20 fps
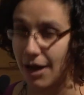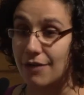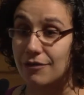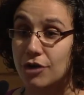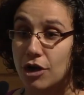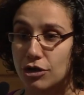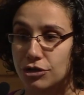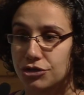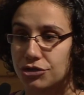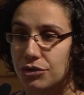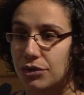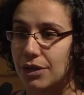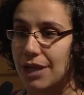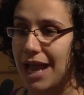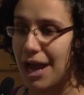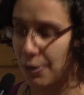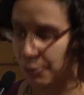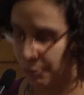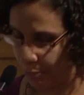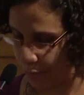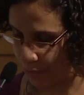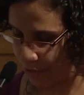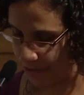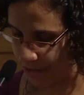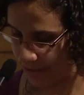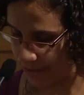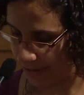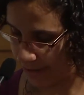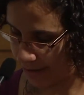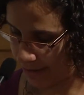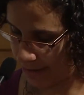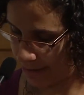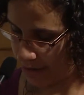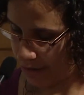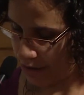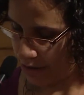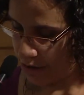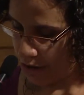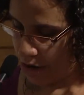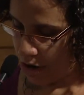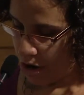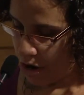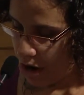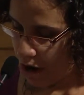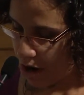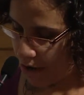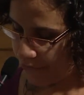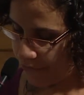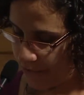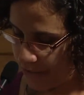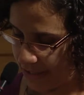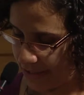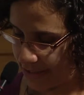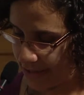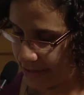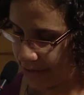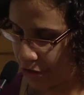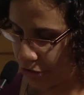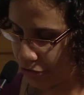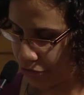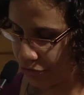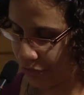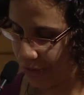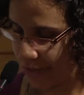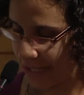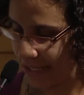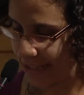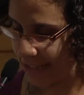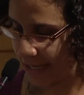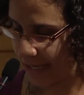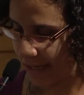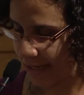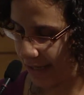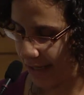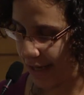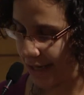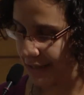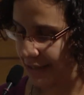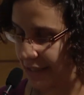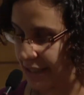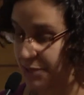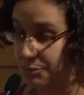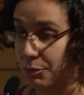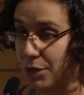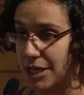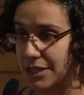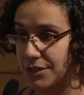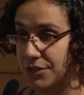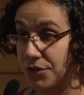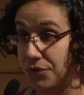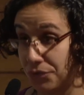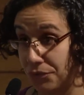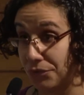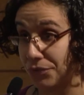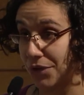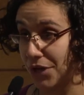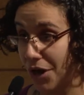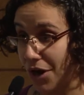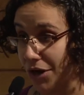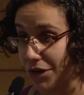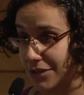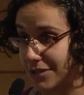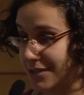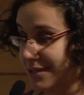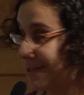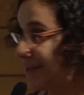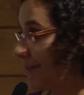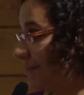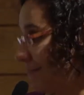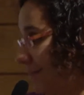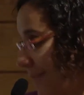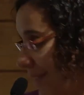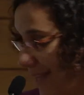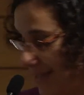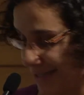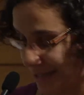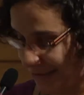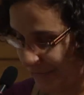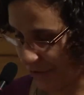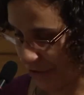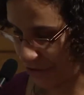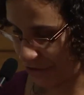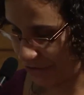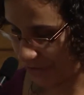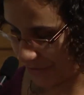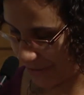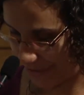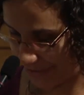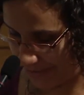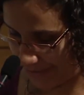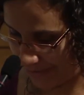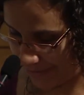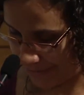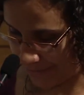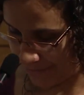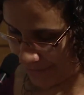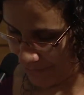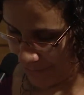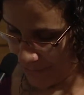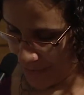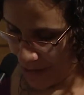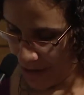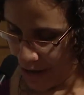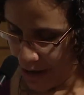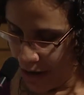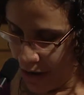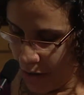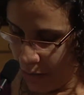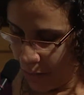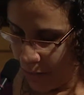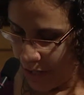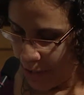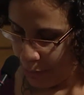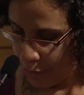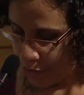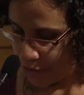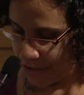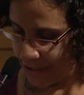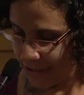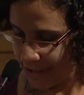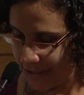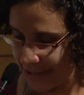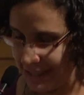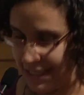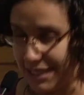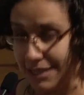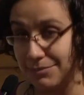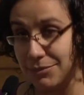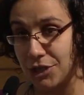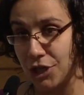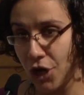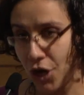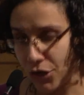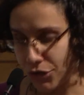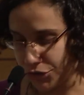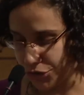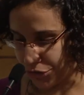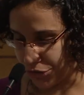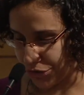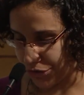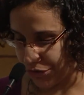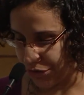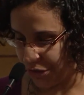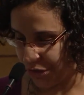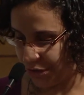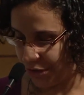of cultural output. Often this is cultural identity as expressed through the arts, as Sivan showed us. When a person is deemed cultured,